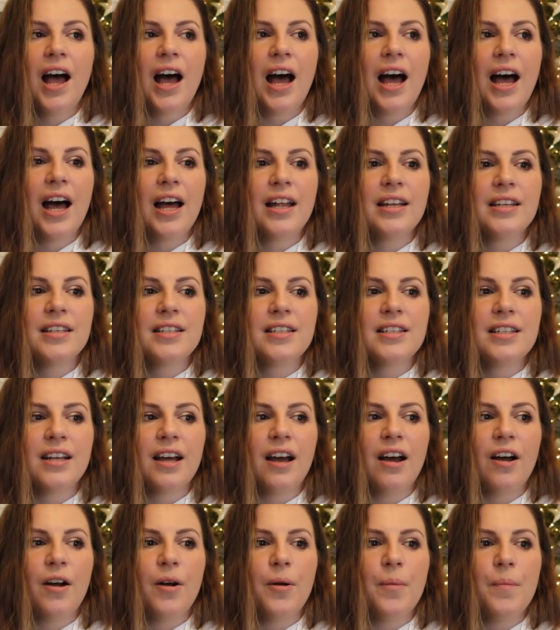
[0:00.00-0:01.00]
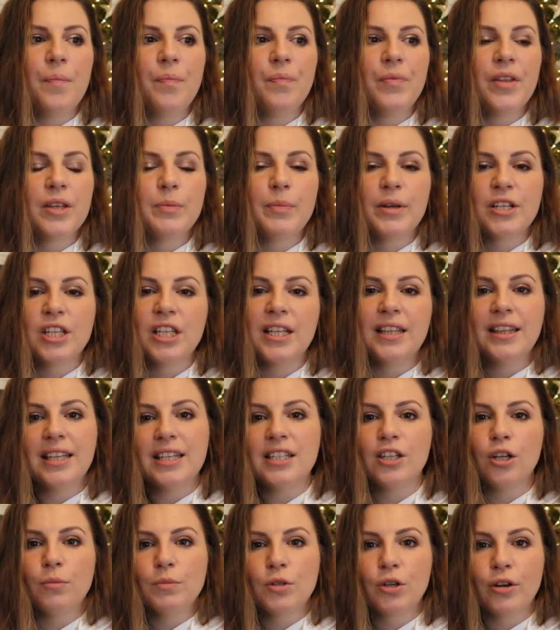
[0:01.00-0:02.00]
and especially
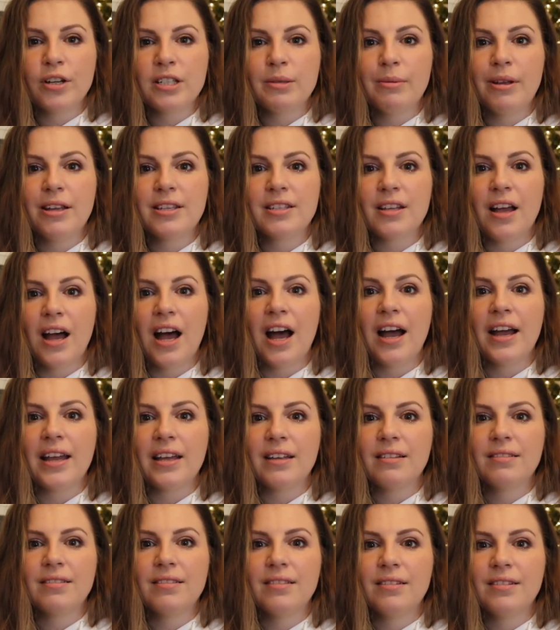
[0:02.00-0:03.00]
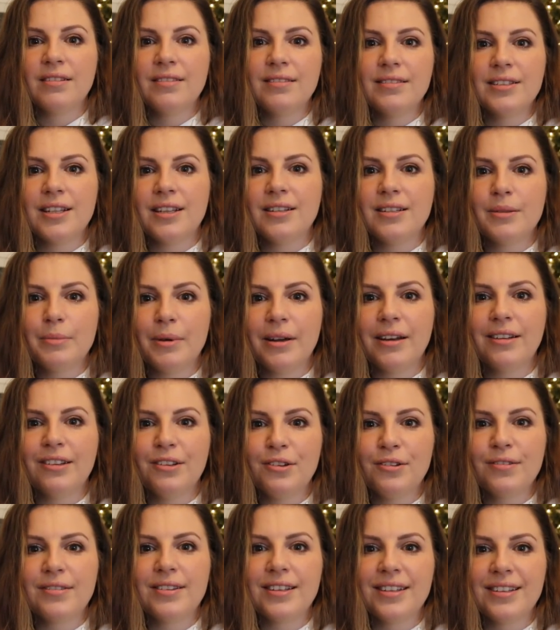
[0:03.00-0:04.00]
leading up to Christmas, I tend to buy a
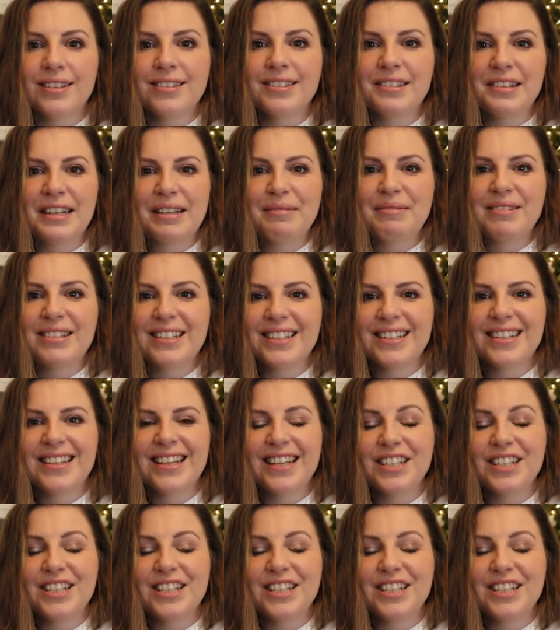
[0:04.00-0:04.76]
lot of things on Amazon.